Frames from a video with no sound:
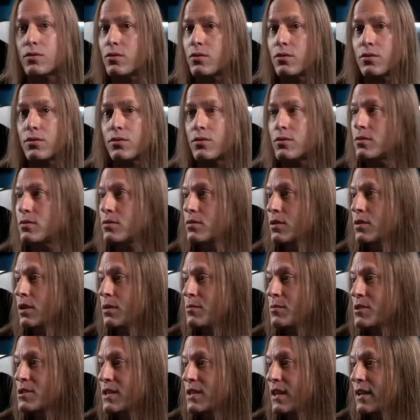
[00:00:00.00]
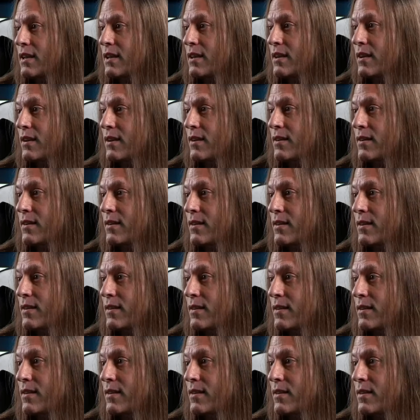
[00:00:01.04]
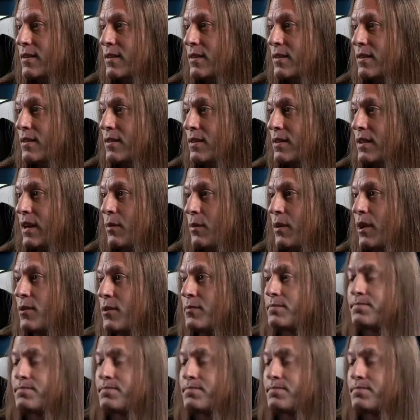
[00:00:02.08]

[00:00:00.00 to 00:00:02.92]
Oh, give me a second here. There we go.